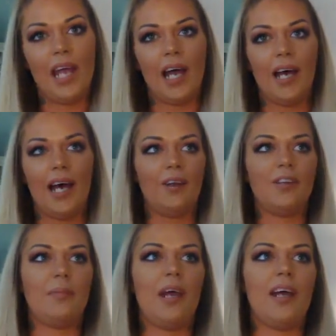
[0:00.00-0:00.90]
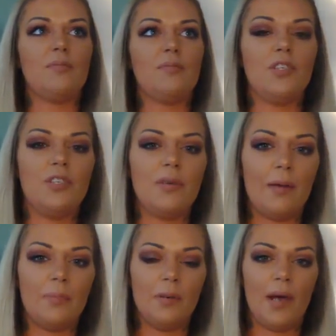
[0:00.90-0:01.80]
uh, I don't think my husband was too
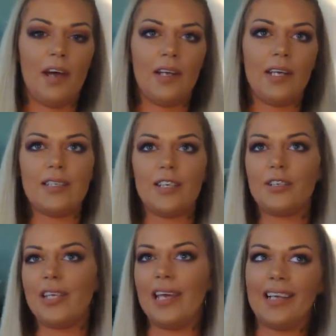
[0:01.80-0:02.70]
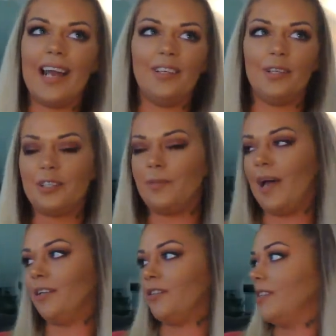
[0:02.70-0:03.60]
happy about it because it kind of looks
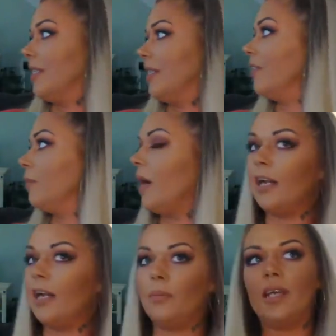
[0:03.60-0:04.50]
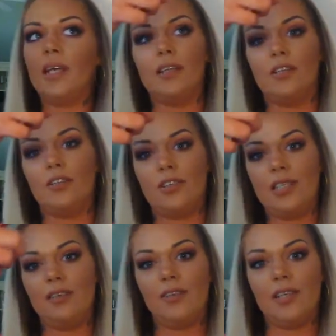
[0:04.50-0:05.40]
bad. There's a TV behind me, and then there's a
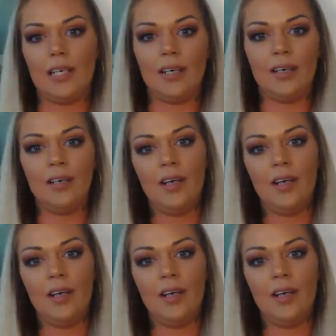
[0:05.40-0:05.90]
TV here.